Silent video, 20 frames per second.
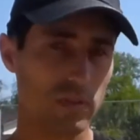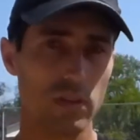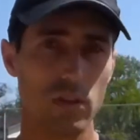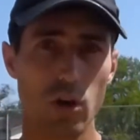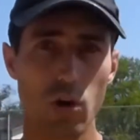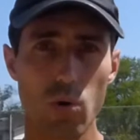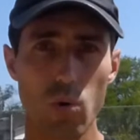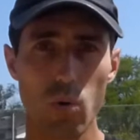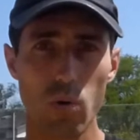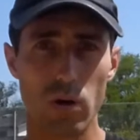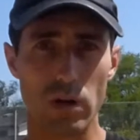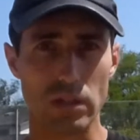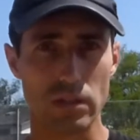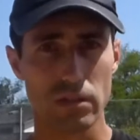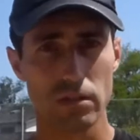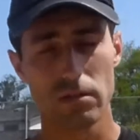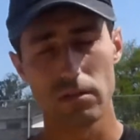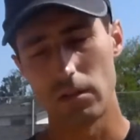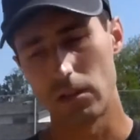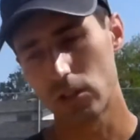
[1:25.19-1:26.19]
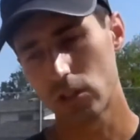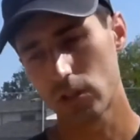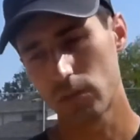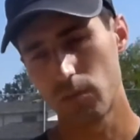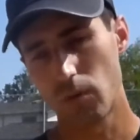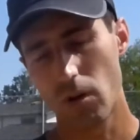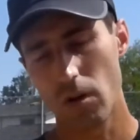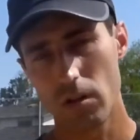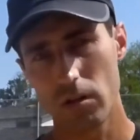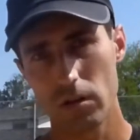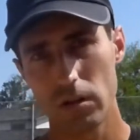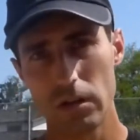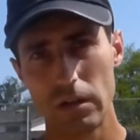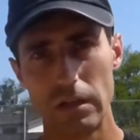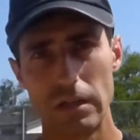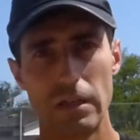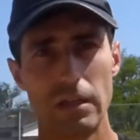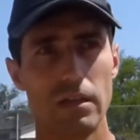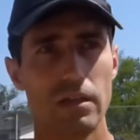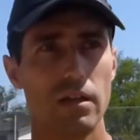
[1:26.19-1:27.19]
The court, it's smaller,
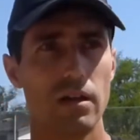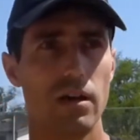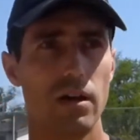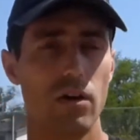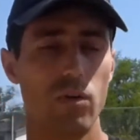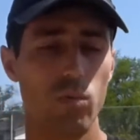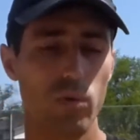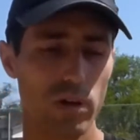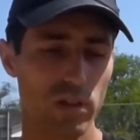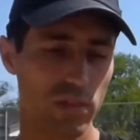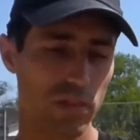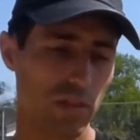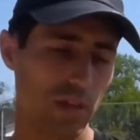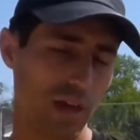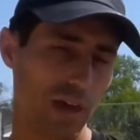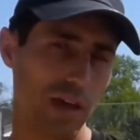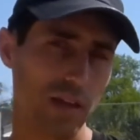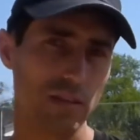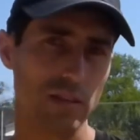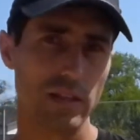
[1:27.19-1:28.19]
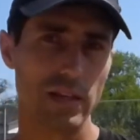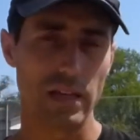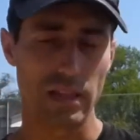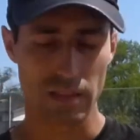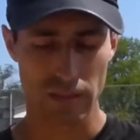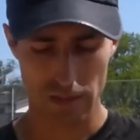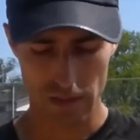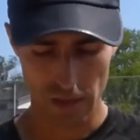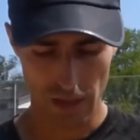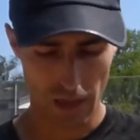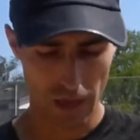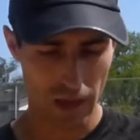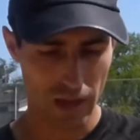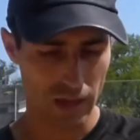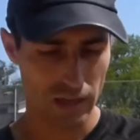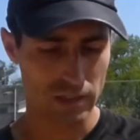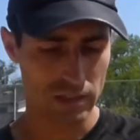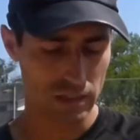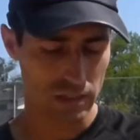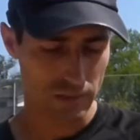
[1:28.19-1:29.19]
width and length,
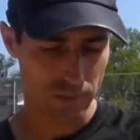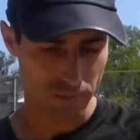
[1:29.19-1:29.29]
and